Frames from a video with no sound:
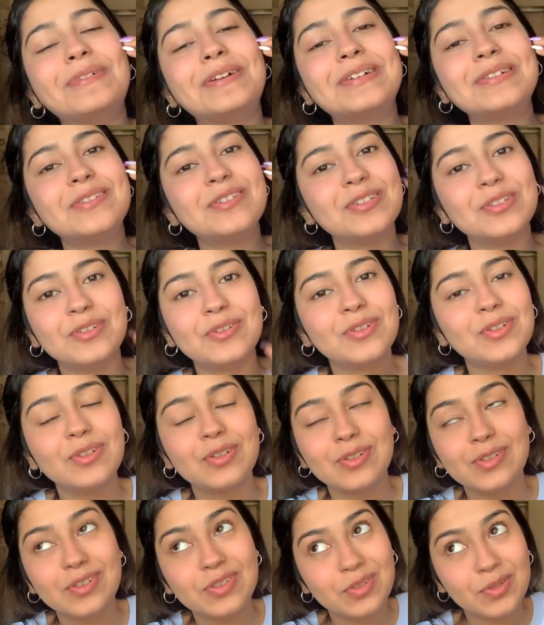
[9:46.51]
because you know, you
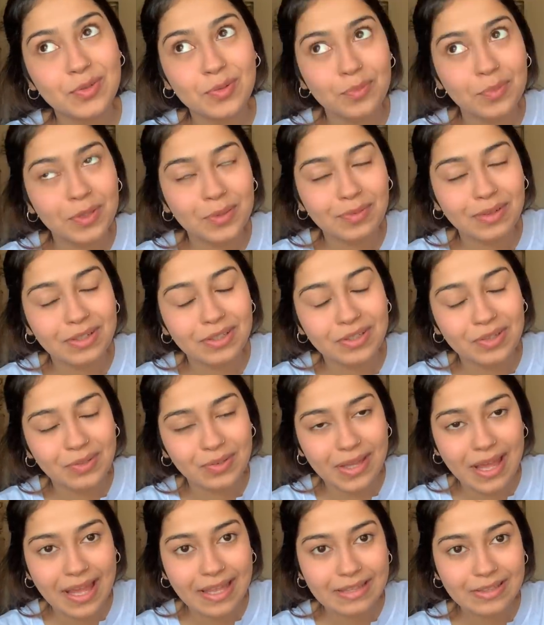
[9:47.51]
look stupid when you do
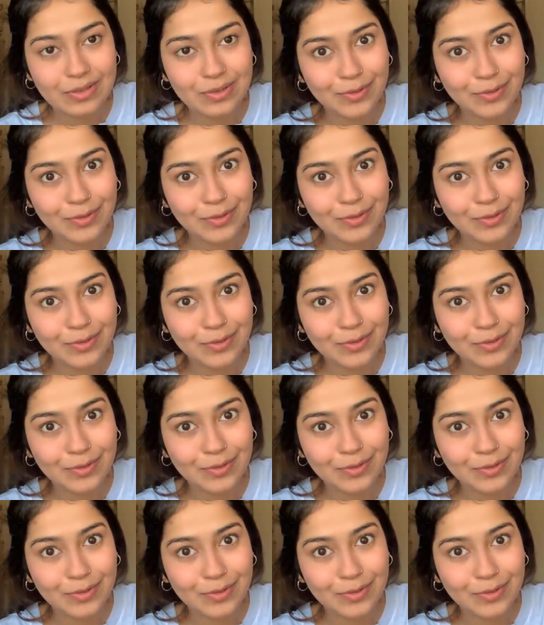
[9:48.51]
that.